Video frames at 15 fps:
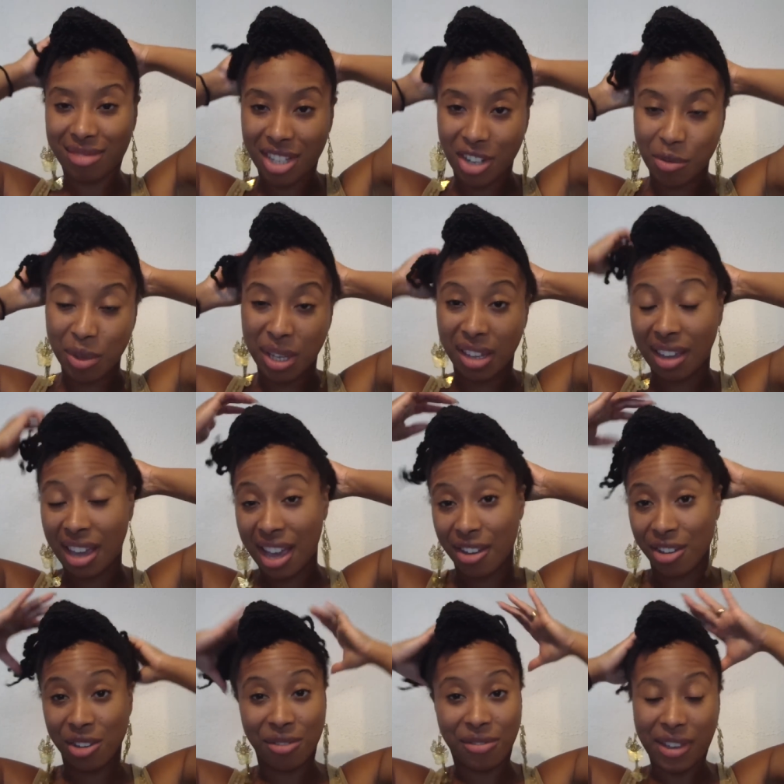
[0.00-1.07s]
tell me
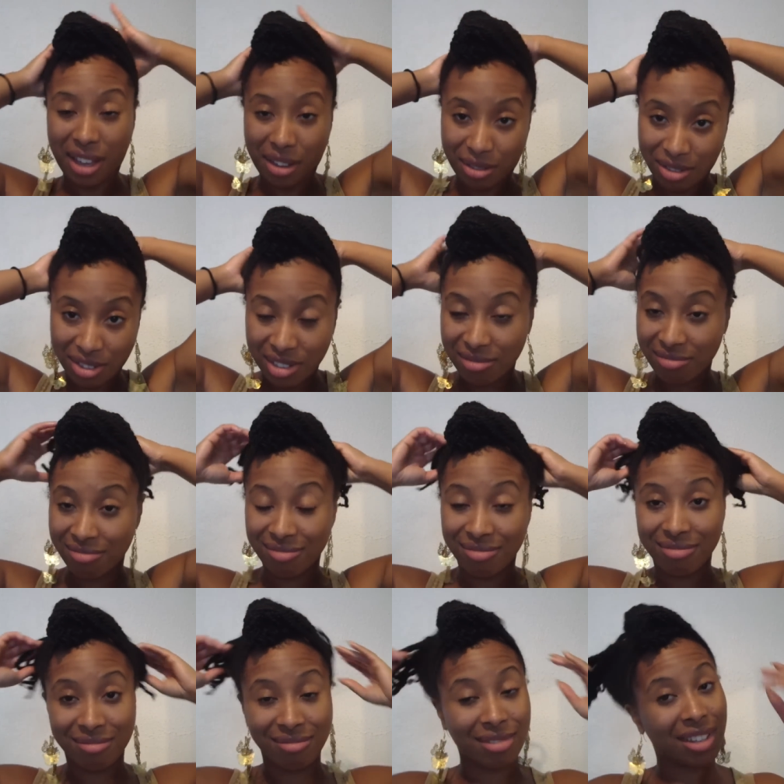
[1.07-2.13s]
how you found
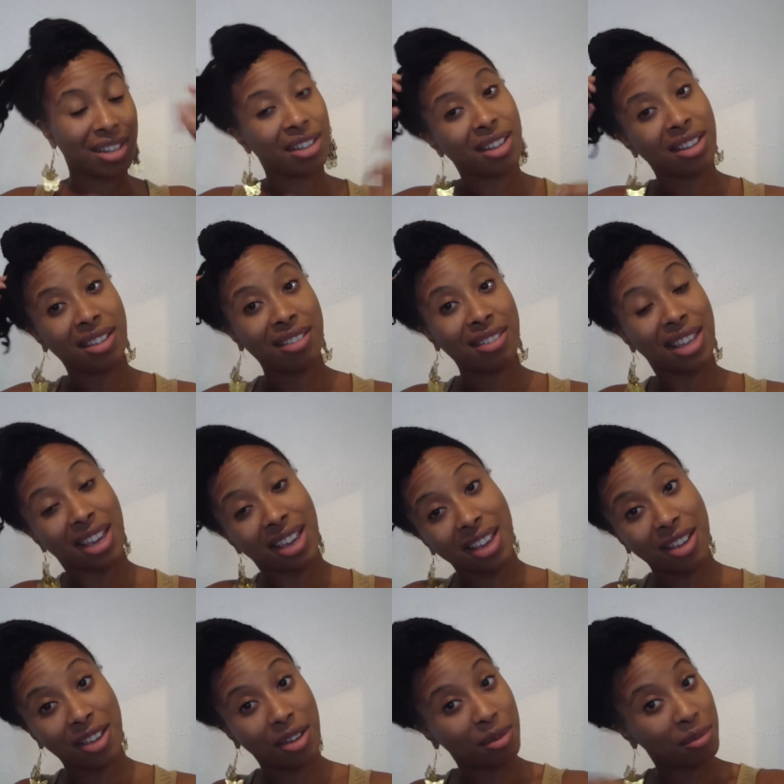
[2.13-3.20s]

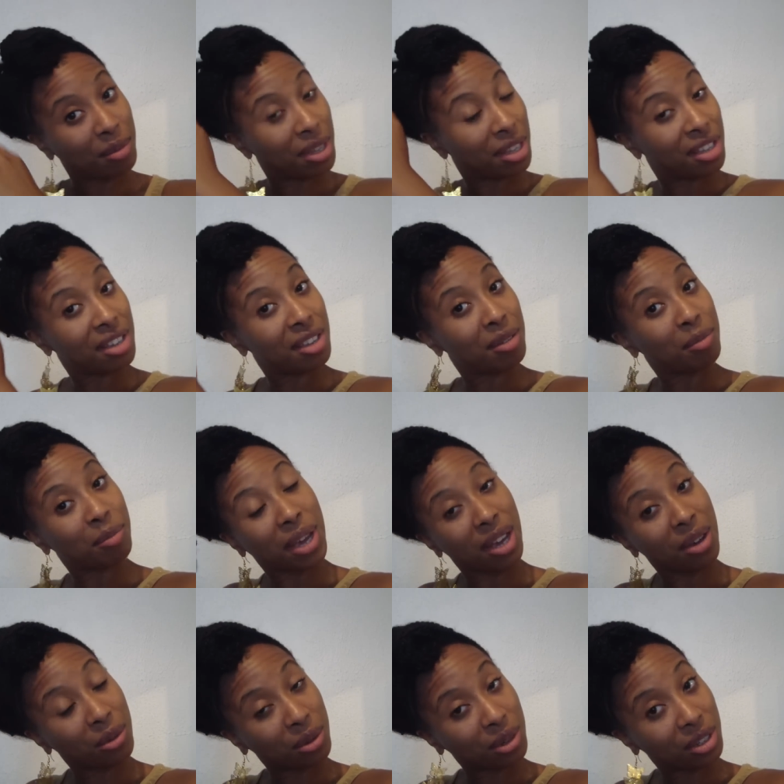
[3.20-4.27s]
the um,
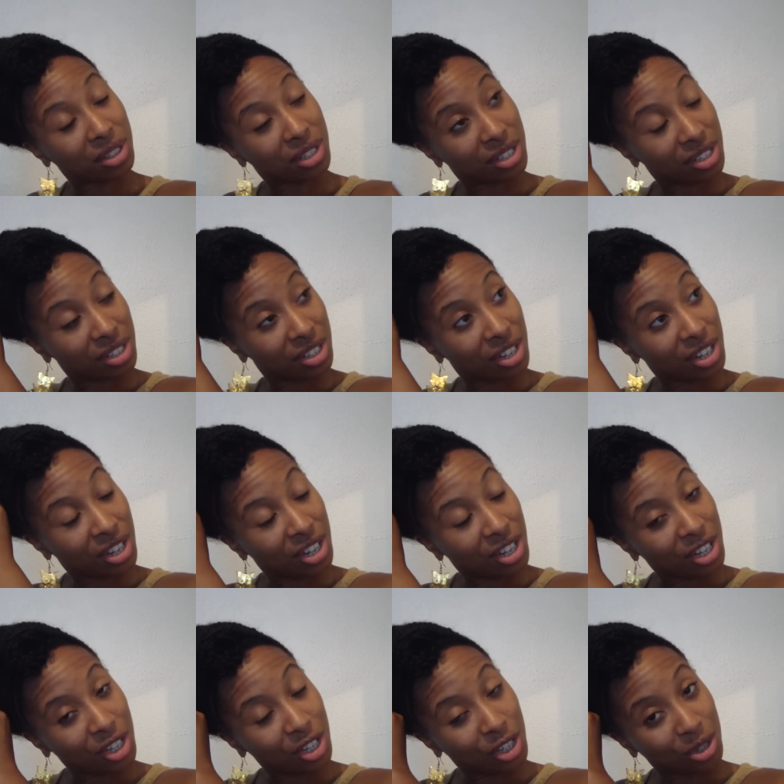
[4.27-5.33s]
backward
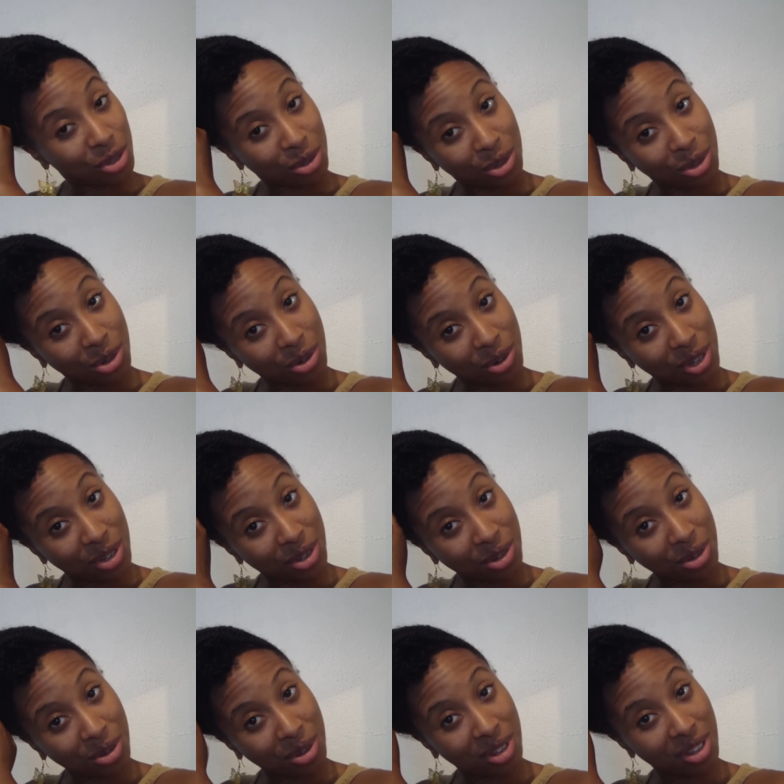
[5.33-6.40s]

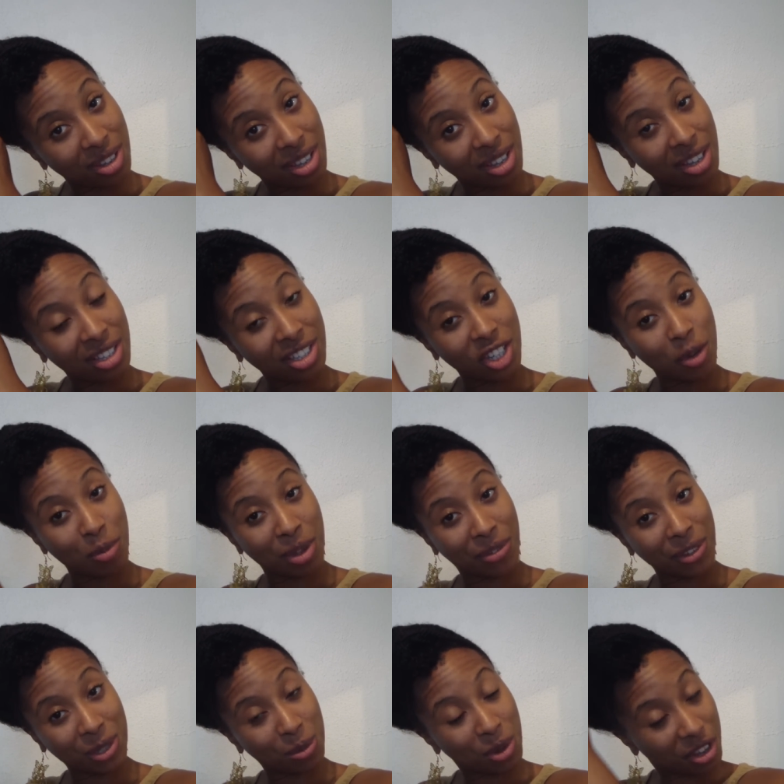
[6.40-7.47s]
tutorial. Tell me
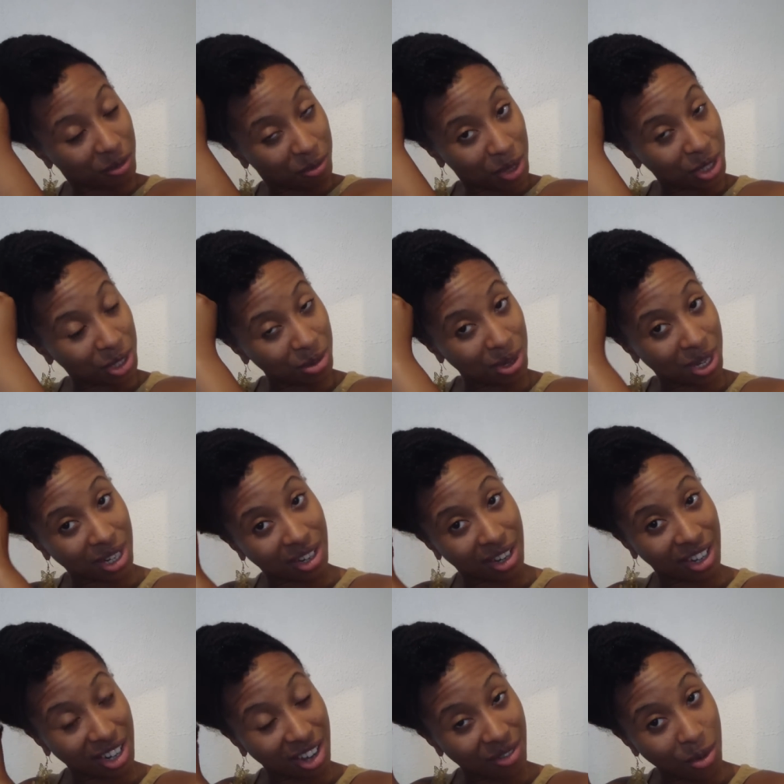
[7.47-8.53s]
if it's worth me doing
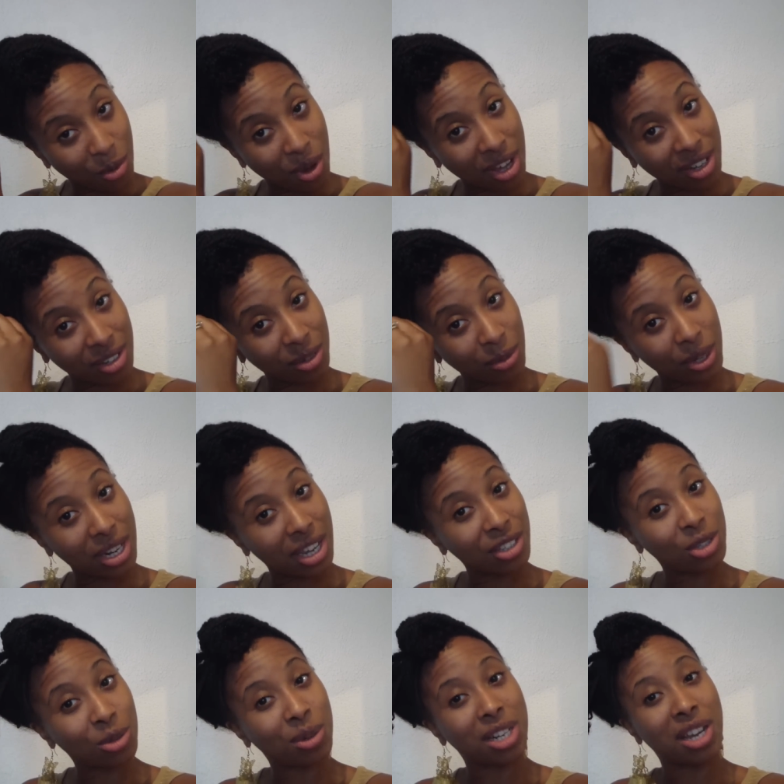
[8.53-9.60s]
another one when I
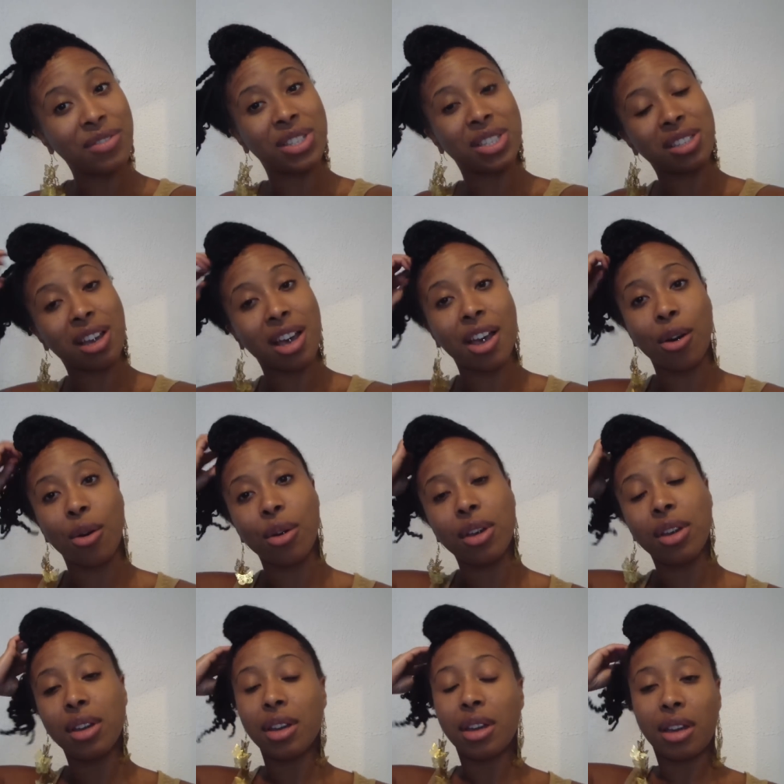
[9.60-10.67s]
do another style.
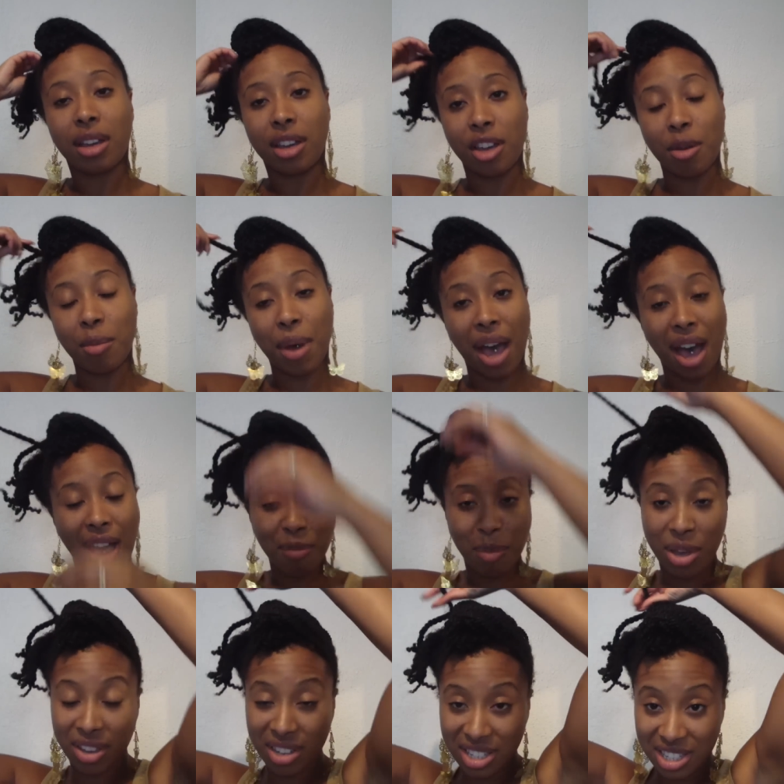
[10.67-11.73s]
Um,
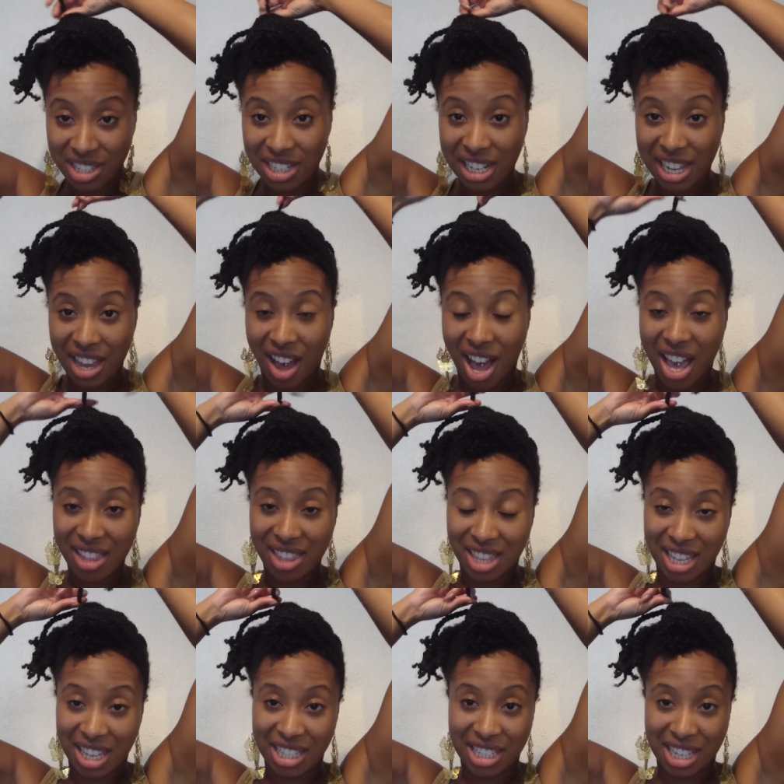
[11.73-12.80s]
personally, I
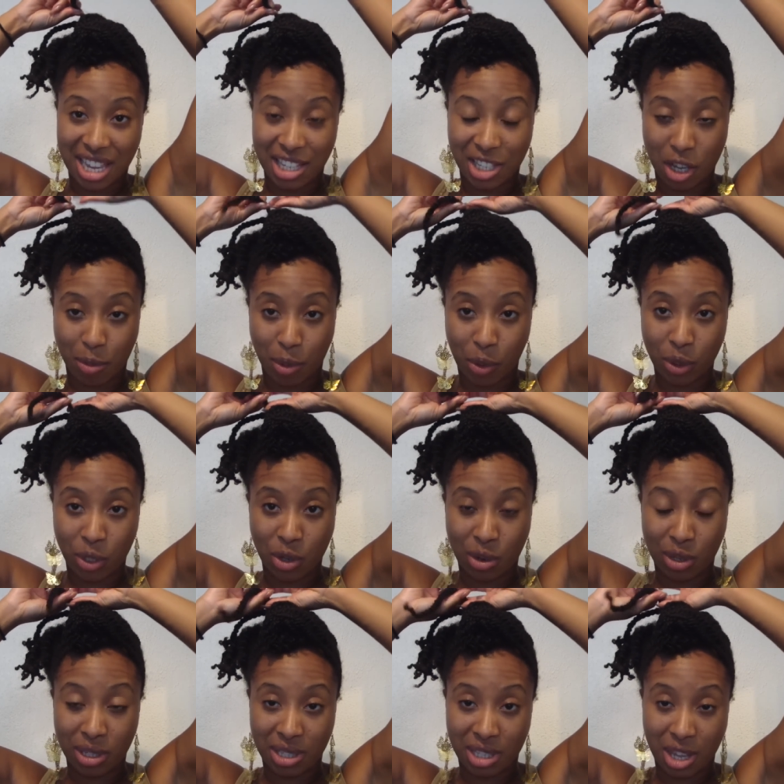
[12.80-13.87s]
think it's easier because you
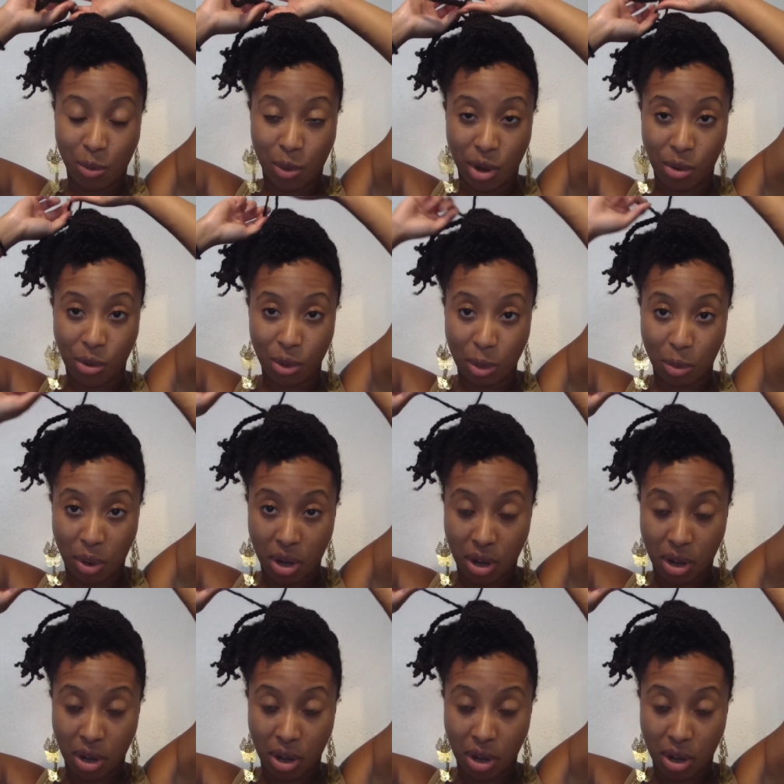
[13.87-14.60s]
can see where all the